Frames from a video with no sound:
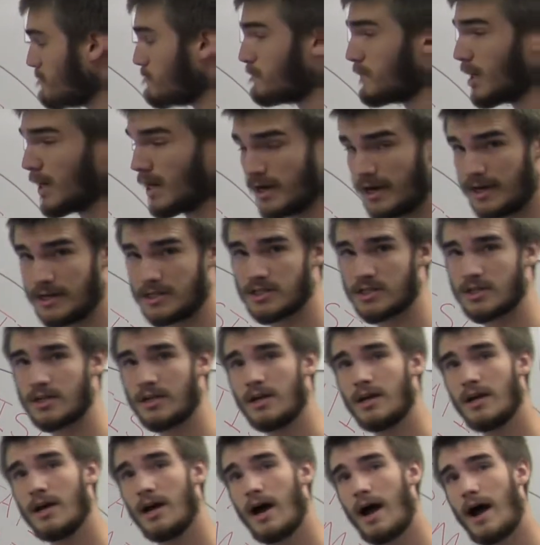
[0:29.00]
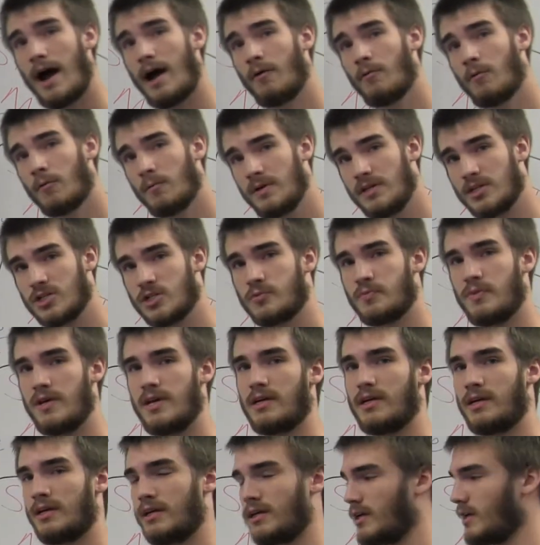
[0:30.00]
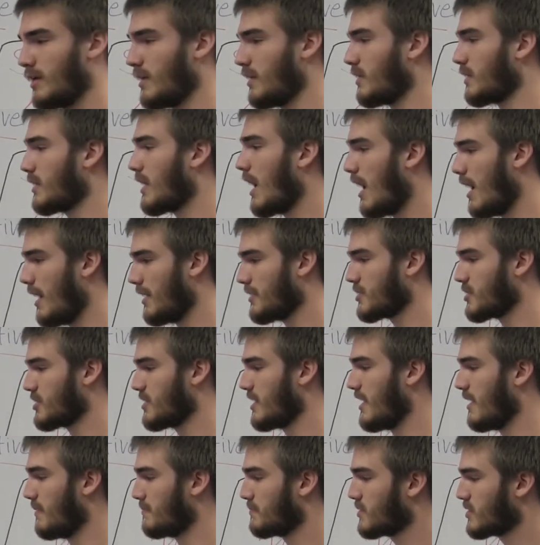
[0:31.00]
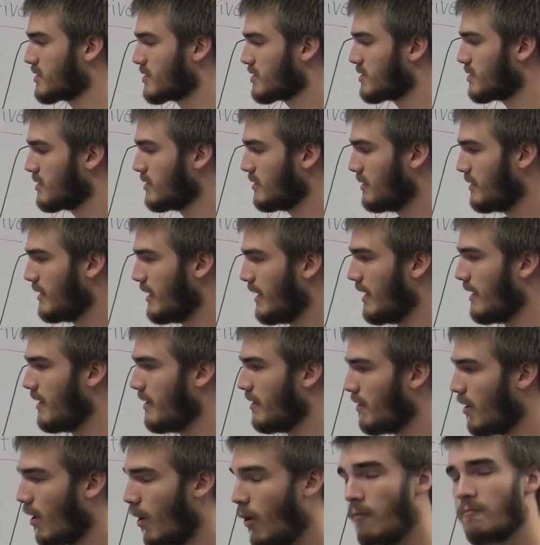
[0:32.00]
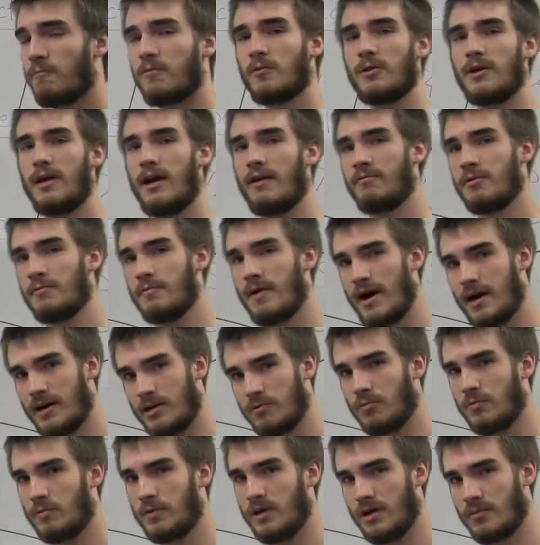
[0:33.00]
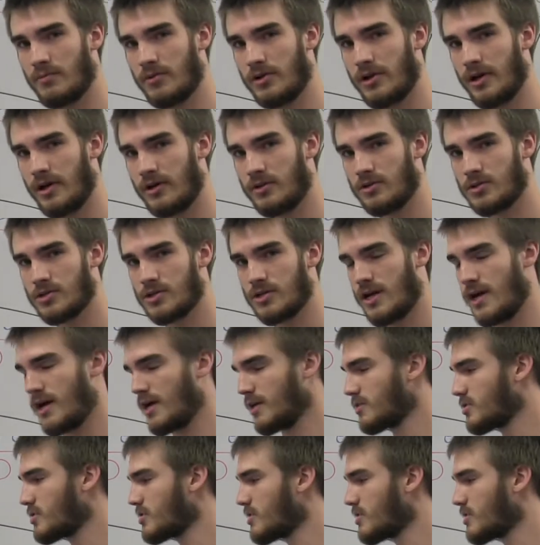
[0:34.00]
but I will be speaking in concepts that hopefully everybody will be able to understand.